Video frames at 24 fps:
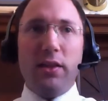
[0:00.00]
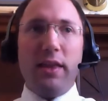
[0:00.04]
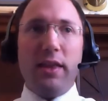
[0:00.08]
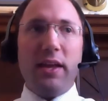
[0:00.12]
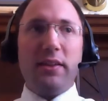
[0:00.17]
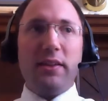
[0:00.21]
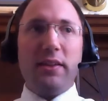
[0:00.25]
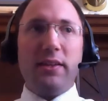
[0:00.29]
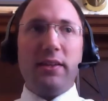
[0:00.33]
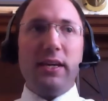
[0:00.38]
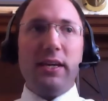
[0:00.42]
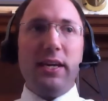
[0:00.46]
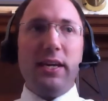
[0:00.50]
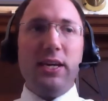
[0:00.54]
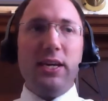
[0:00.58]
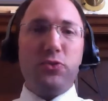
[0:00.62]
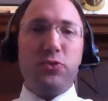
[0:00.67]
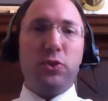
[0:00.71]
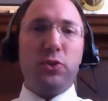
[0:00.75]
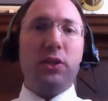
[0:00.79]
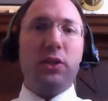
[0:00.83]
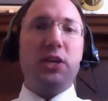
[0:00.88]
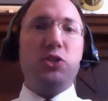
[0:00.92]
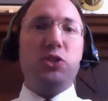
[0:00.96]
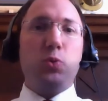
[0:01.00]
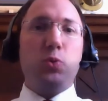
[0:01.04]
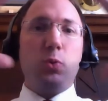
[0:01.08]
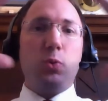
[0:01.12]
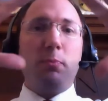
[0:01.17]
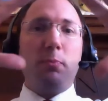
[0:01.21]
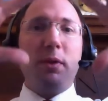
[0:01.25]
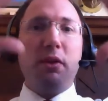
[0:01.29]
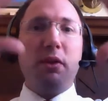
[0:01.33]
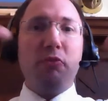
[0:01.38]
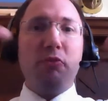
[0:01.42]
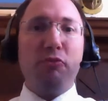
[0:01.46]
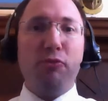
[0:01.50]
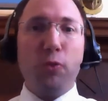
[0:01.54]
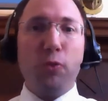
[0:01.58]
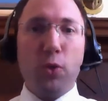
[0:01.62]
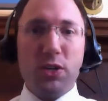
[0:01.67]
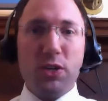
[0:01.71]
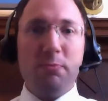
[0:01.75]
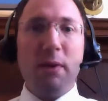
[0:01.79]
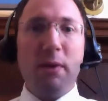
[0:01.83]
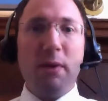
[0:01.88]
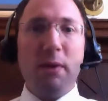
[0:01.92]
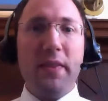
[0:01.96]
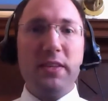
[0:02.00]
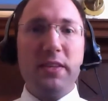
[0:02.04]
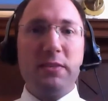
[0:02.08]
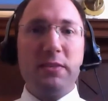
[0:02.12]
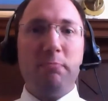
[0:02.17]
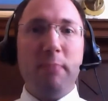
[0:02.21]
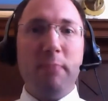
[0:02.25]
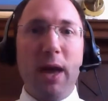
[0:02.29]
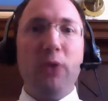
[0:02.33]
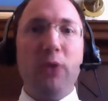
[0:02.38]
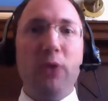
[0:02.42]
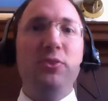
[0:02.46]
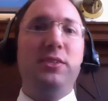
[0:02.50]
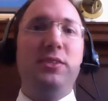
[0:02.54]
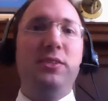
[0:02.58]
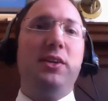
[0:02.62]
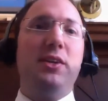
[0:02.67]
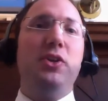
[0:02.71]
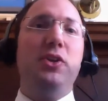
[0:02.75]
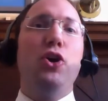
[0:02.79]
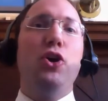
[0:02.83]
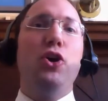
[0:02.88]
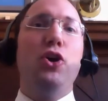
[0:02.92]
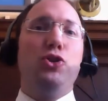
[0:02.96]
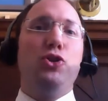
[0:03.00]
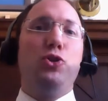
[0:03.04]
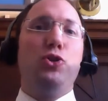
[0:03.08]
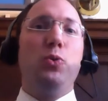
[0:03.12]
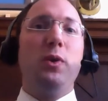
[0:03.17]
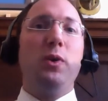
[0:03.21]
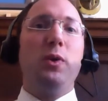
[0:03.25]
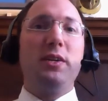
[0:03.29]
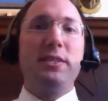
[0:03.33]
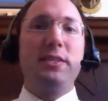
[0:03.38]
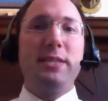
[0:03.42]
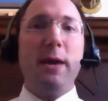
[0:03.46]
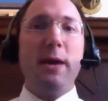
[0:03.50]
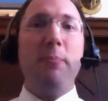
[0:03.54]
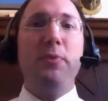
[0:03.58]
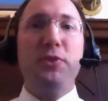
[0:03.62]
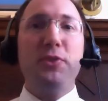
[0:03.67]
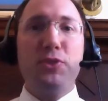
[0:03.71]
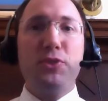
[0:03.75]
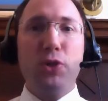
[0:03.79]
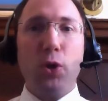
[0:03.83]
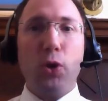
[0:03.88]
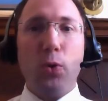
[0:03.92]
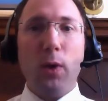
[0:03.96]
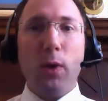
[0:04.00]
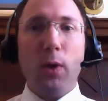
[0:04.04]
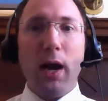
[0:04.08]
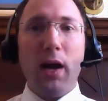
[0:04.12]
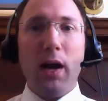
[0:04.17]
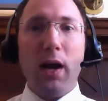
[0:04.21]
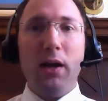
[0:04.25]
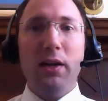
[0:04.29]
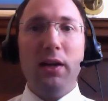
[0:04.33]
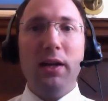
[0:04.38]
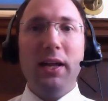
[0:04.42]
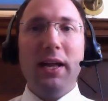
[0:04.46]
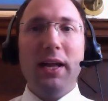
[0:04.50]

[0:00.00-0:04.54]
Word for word: that the Israelites were being forced by this mountain to accept the Torah.